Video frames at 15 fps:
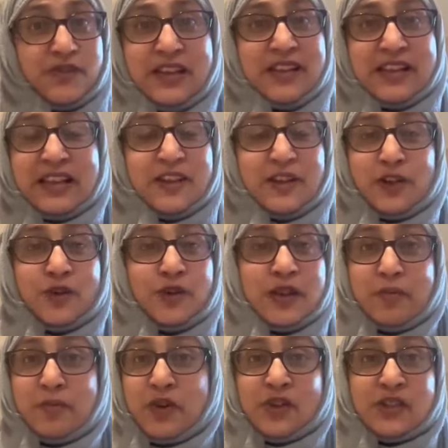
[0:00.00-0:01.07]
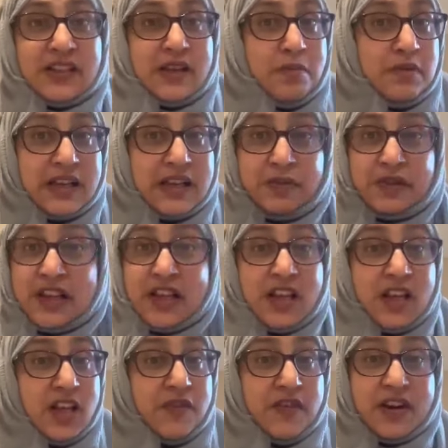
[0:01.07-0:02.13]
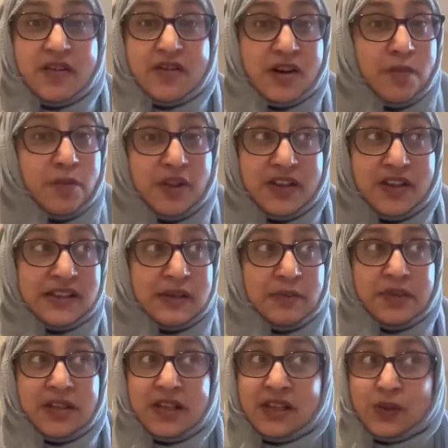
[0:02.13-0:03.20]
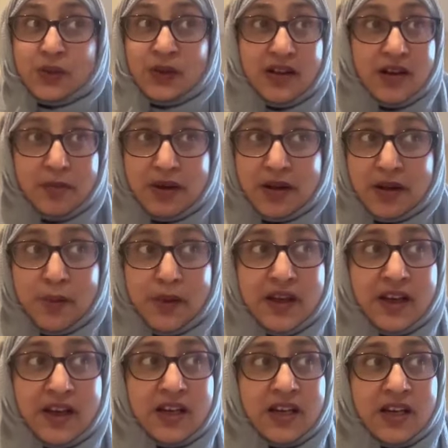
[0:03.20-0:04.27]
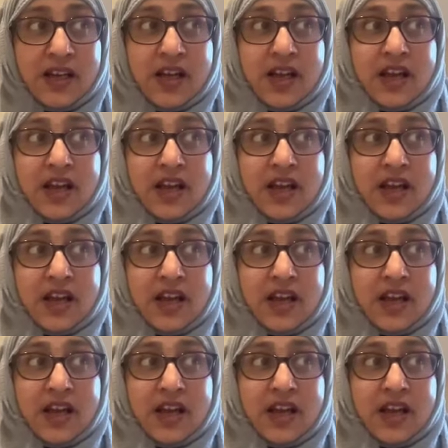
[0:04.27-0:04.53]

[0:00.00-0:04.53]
feel that, you know, that because sometimes even in Ramadan, some things will come up, and